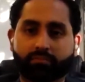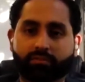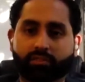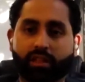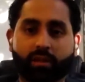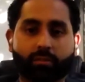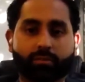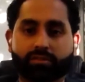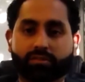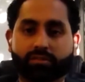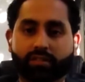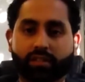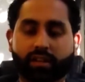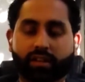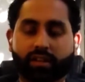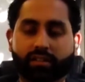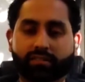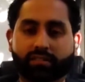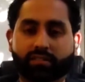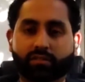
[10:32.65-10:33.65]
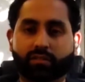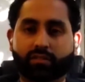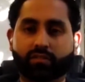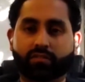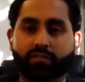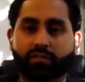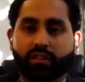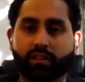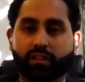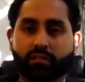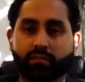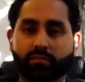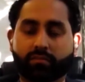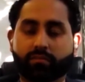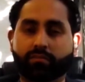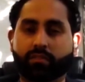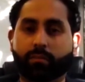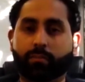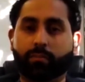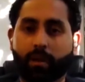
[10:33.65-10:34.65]
So that was, I guess, the sort of
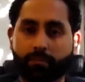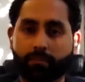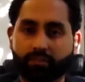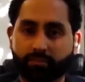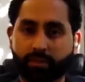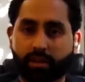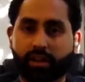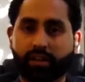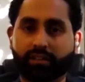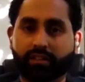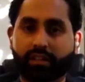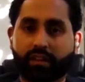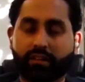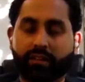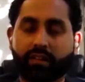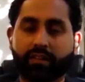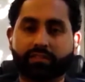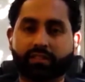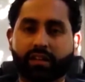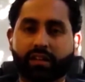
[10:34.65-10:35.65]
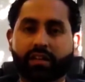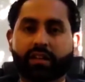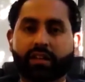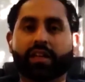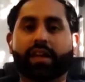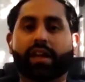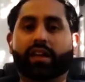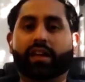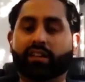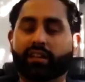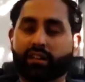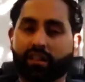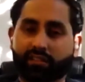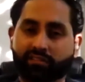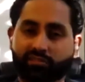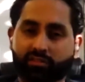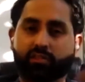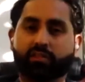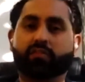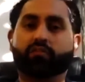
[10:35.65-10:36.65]
the premise behind Catalysr, and it has
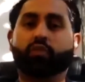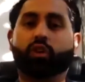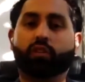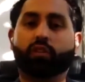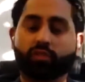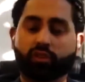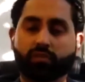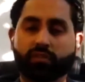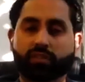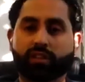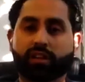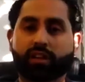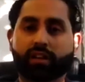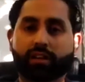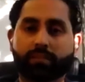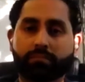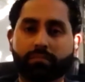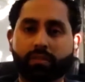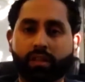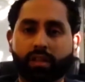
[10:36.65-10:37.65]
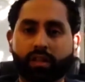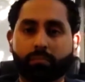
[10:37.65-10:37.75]
sort of evolved over time.